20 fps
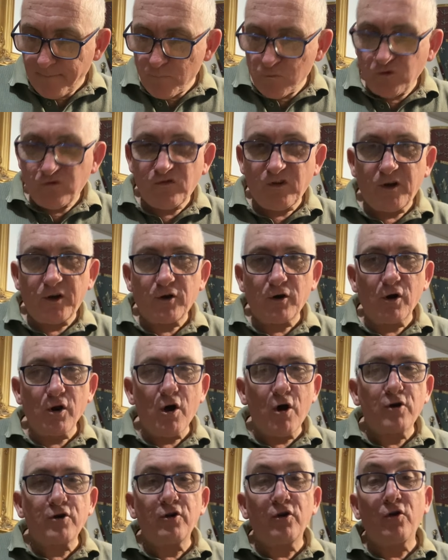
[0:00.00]
send it
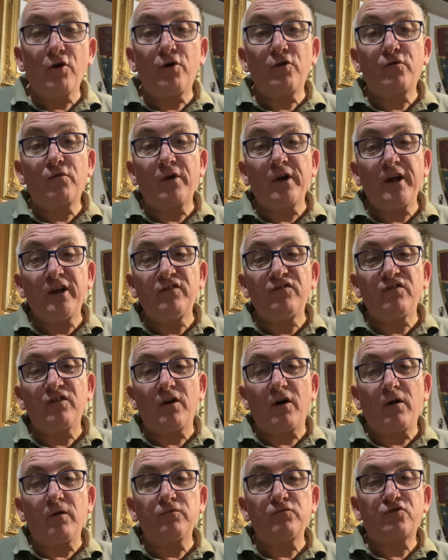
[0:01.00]
along to Lord Reags and
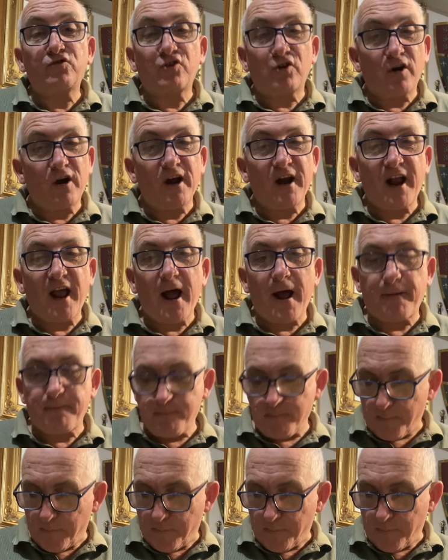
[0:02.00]
I'll try it out.